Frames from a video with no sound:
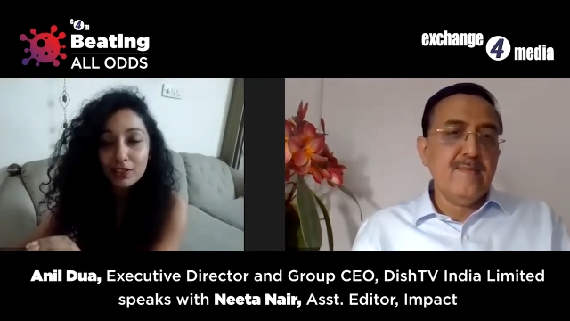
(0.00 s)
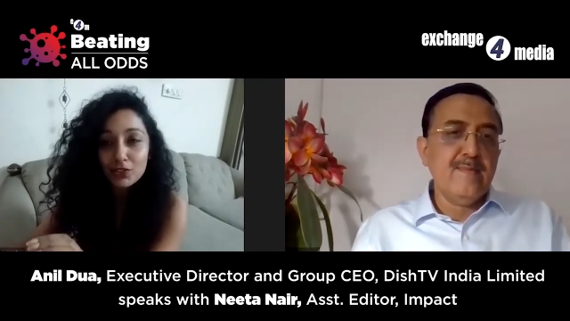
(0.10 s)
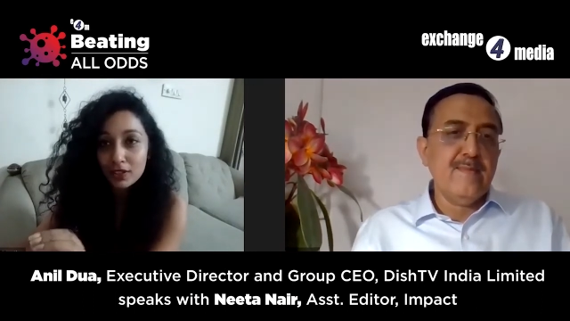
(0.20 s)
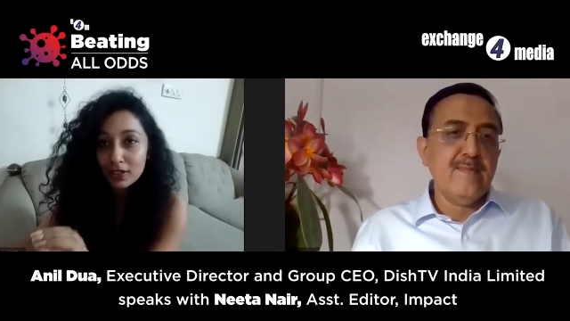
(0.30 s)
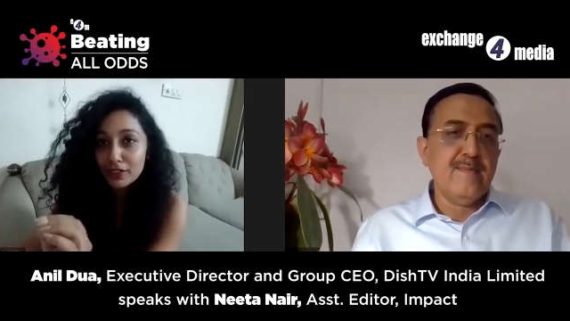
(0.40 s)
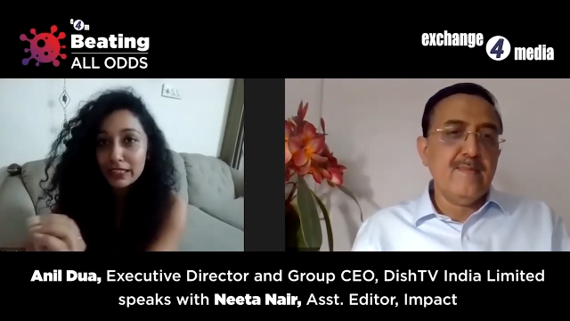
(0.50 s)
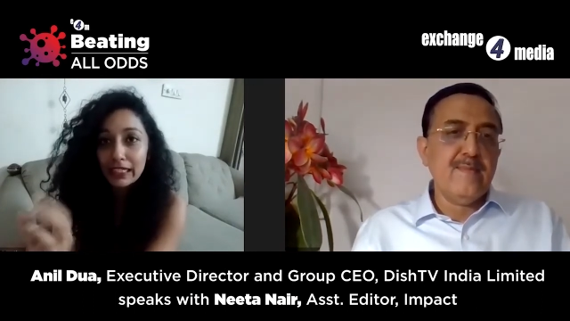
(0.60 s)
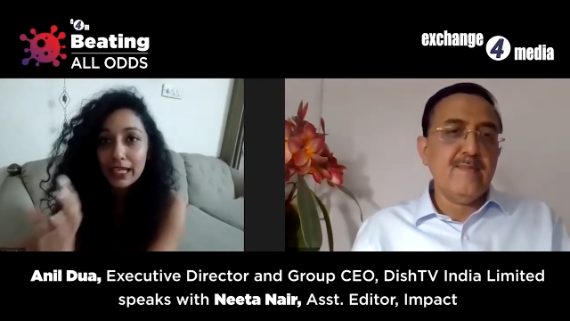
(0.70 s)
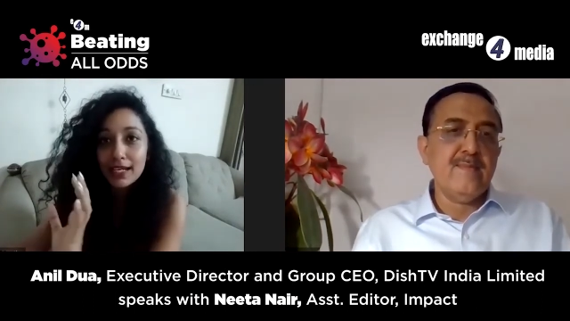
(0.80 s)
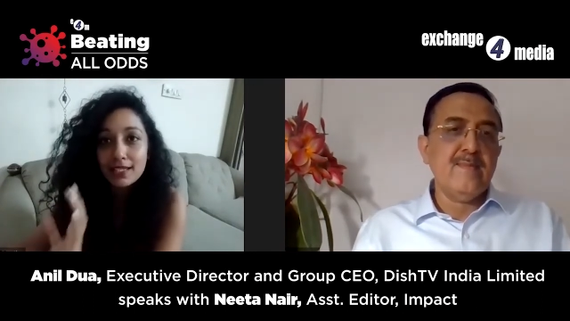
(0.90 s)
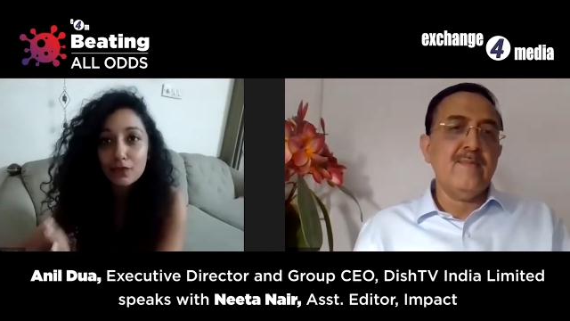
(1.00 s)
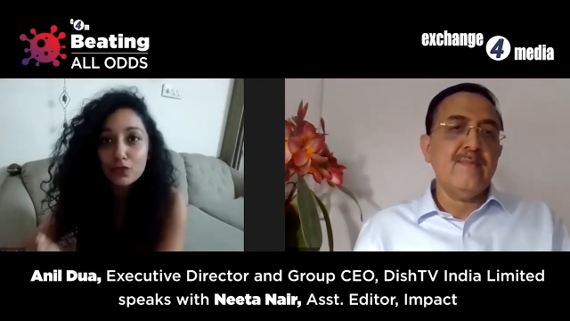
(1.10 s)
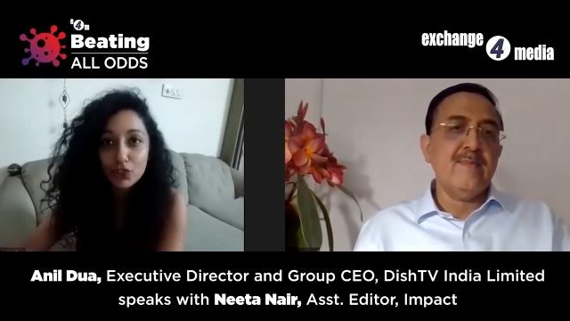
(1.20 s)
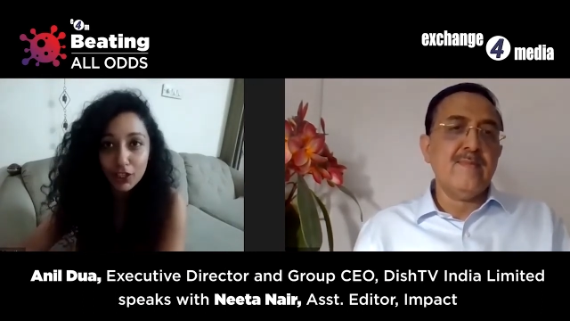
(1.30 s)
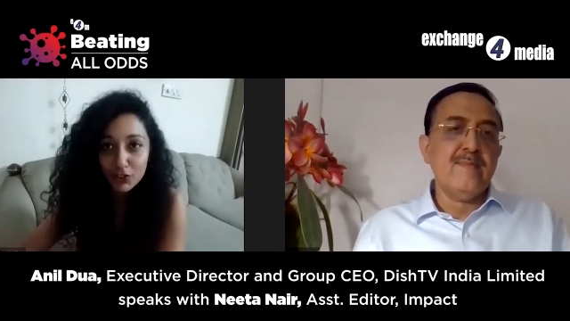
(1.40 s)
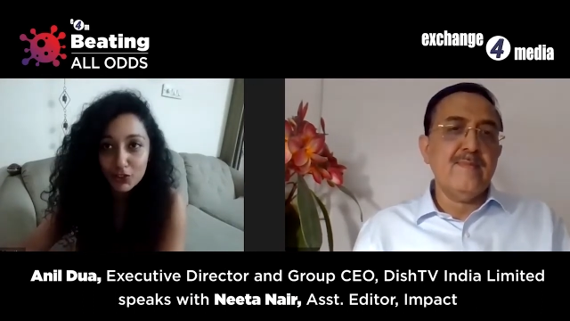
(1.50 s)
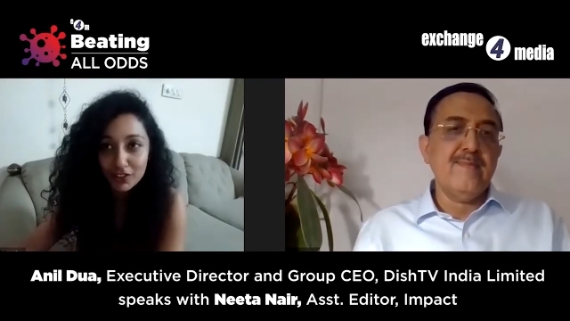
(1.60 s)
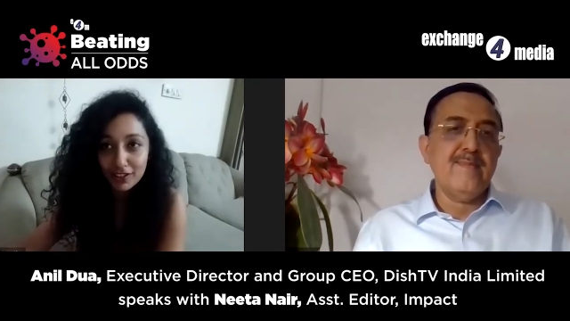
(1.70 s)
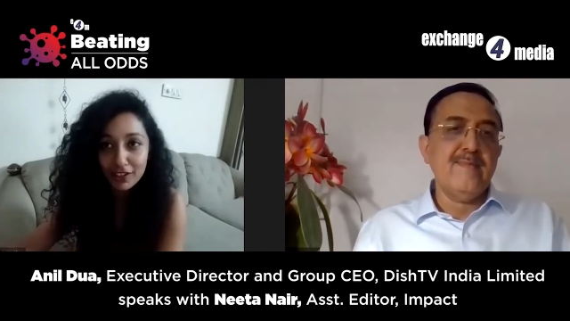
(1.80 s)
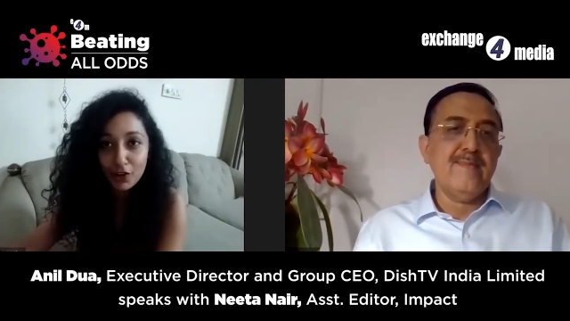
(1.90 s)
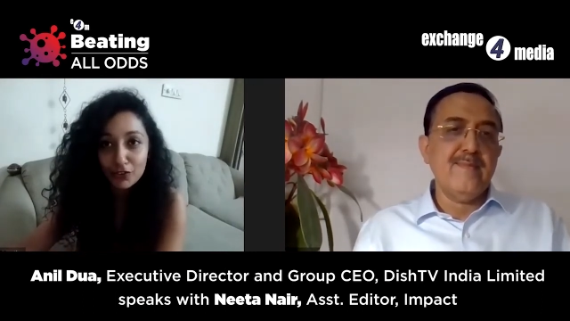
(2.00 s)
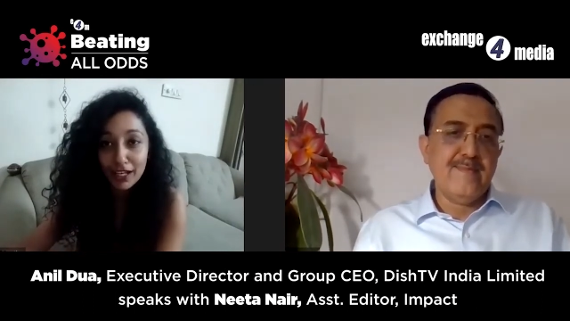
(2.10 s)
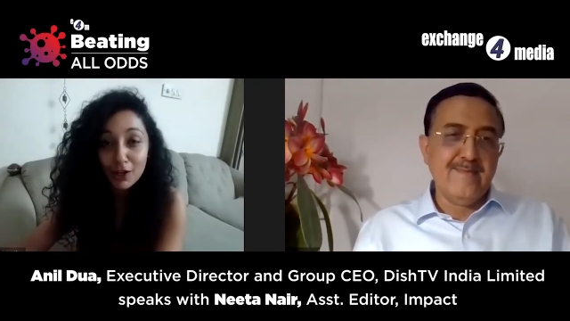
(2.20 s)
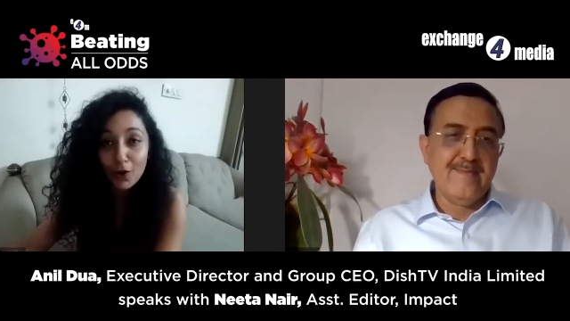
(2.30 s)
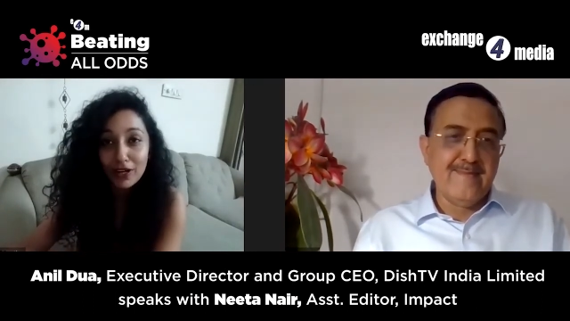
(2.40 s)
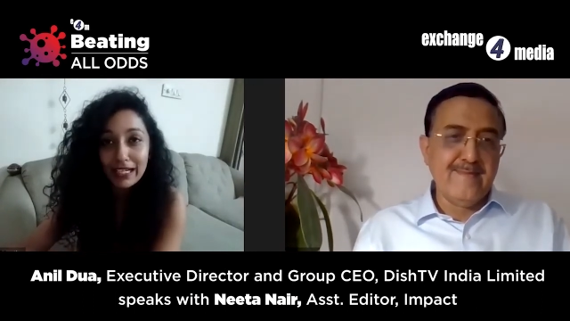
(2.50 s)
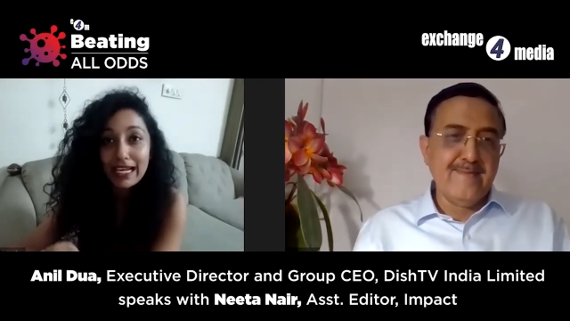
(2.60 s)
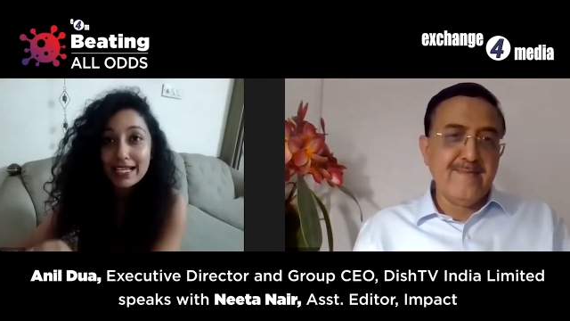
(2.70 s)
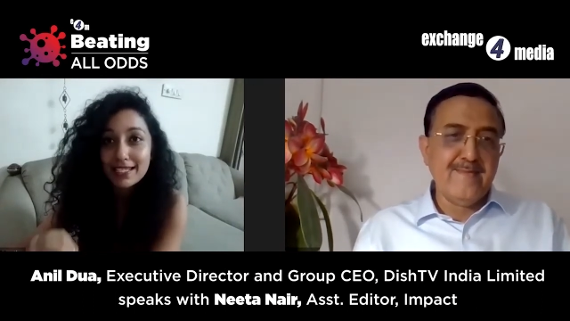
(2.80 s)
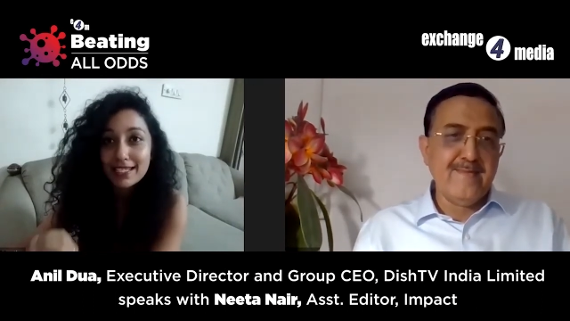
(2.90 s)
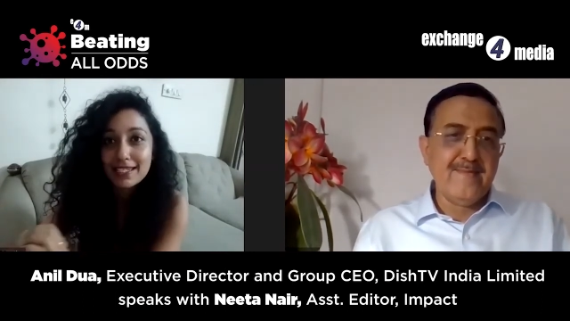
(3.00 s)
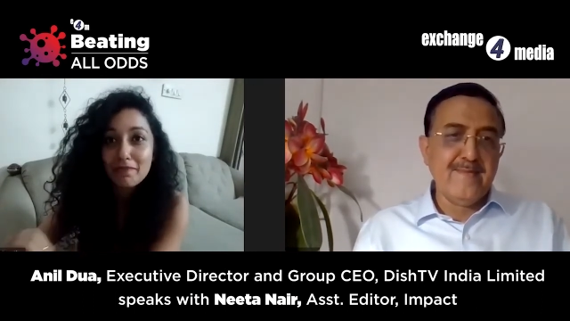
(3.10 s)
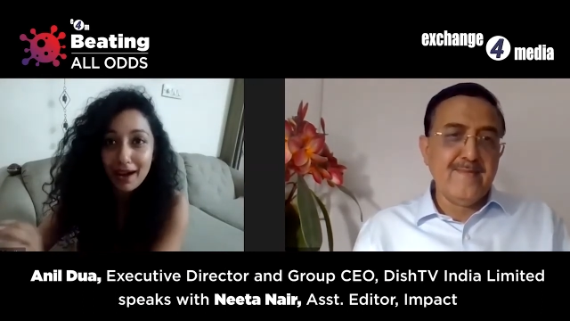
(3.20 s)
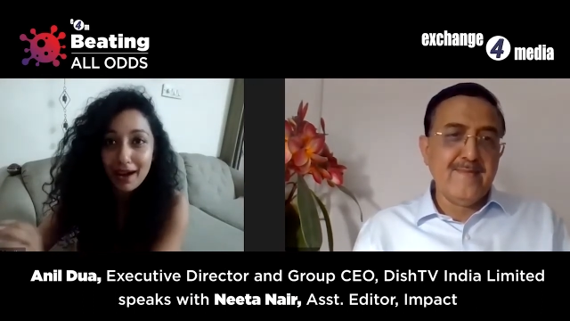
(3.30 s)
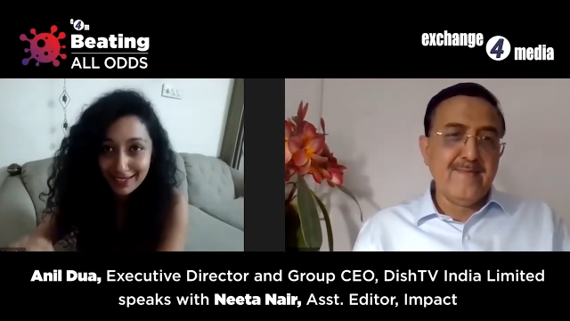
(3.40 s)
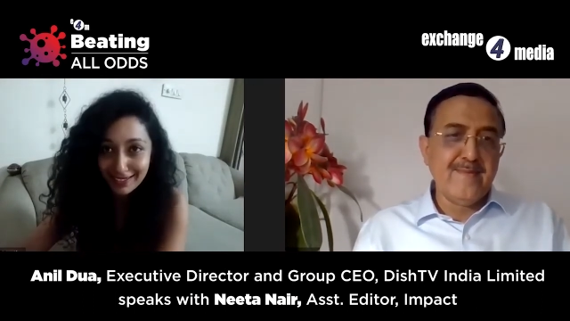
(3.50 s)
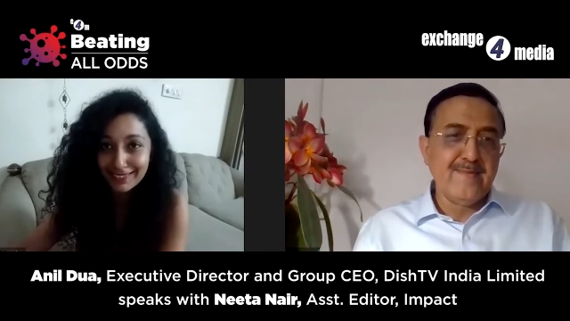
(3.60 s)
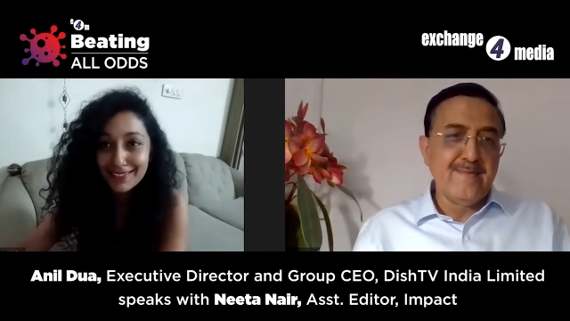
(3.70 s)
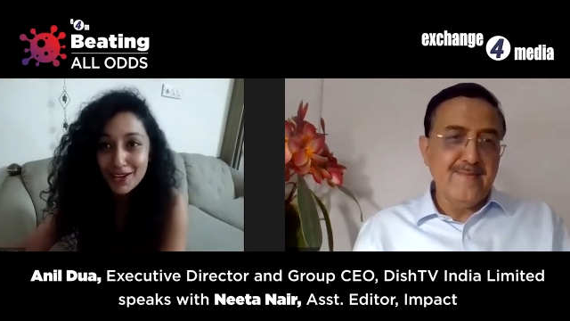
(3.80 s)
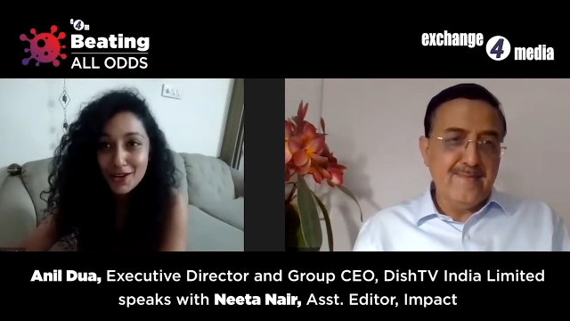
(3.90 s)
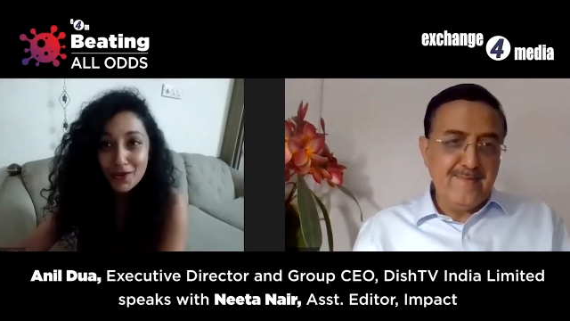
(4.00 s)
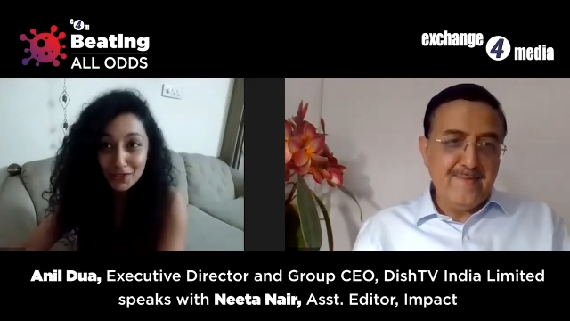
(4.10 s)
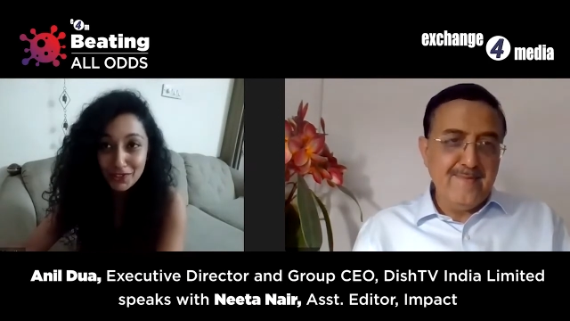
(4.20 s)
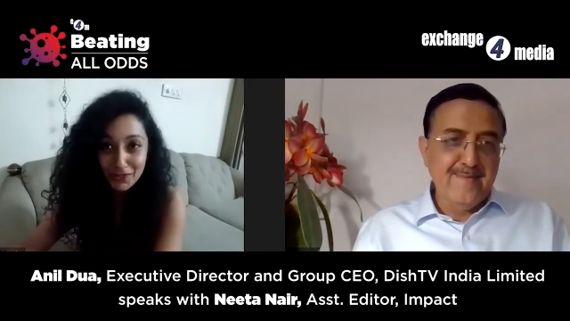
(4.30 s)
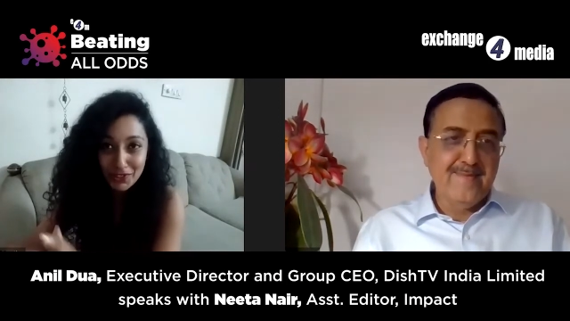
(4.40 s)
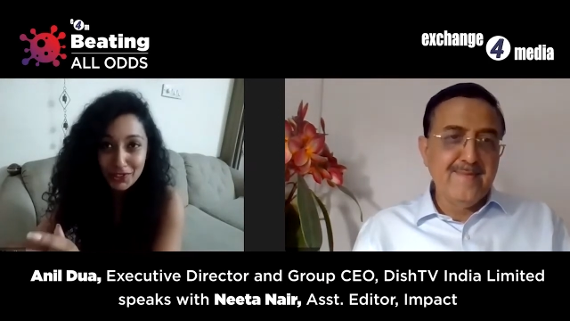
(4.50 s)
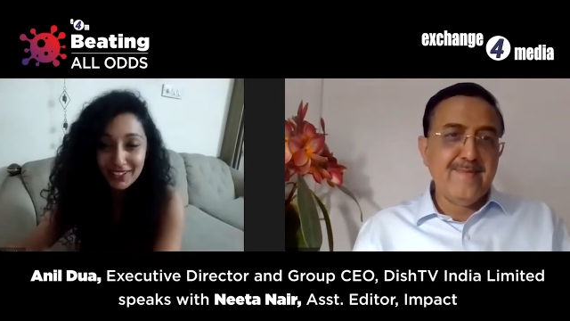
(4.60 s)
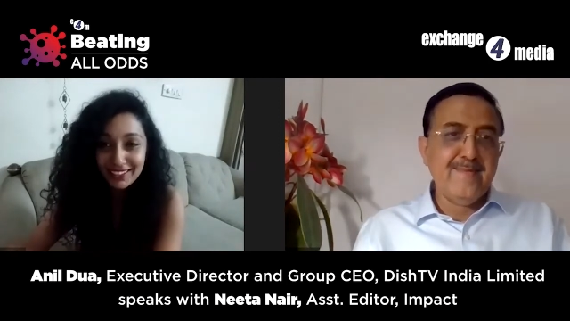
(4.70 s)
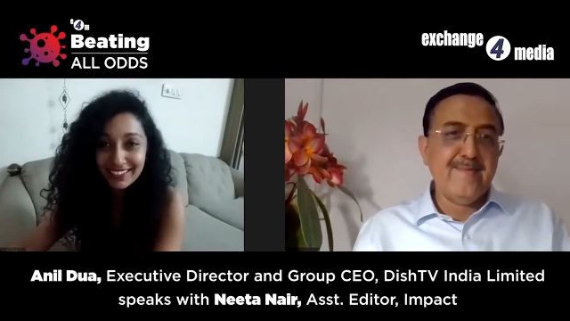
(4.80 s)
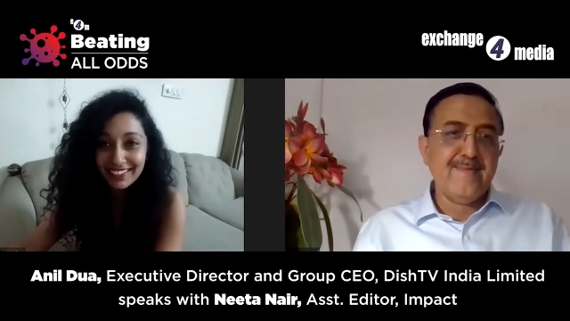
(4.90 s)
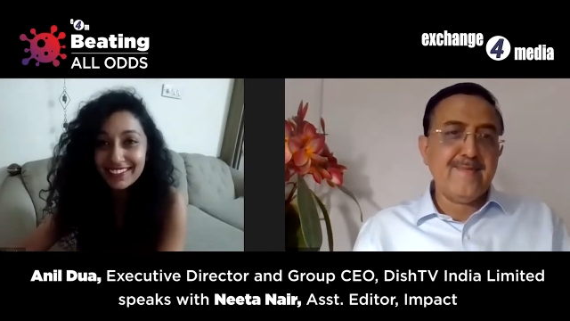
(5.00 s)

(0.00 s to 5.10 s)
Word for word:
Speaker 1: uh, with their clients have changed now they are a lot less demanding would you would you agree